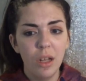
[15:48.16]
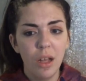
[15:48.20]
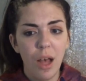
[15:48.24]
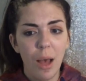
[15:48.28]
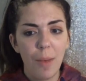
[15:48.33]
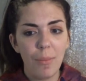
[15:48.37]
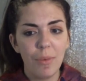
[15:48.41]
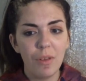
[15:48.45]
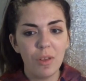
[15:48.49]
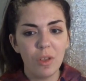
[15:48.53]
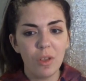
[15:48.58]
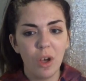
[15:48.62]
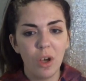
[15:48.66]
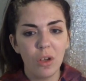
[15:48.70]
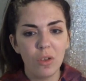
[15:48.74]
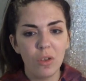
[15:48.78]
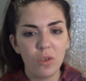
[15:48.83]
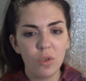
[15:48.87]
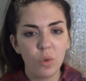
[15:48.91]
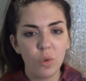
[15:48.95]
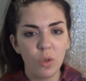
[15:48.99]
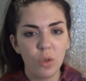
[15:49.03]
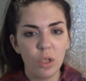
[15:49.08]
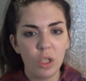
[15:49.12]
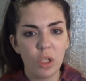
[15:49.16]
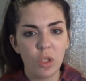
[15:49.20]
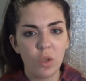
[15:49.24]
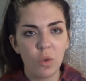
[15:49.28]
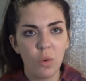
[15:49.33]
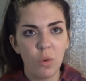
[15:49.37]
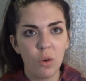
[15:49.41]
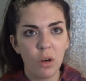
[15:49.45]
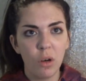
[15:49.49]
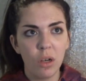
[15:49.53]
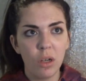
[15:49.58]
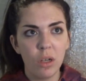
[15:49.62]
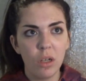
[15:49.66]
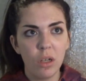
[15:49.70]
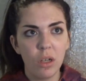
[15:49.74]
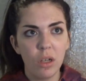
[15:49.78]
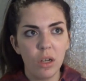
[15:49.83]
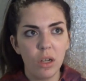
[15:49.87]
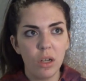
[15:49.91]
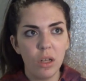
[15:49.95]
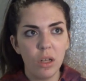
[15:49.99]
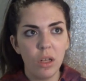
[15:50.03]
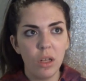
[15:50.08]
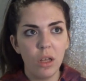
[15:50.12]
Long story short,
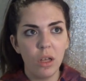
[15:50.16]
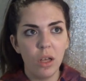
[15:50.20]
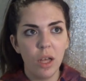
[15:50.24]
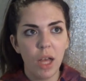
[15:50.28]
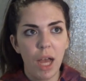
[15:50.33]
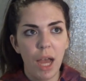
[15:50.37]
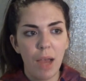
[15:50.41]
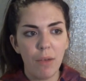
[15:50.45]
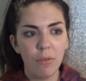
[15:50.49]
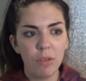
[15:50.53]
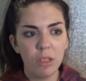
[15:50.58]
I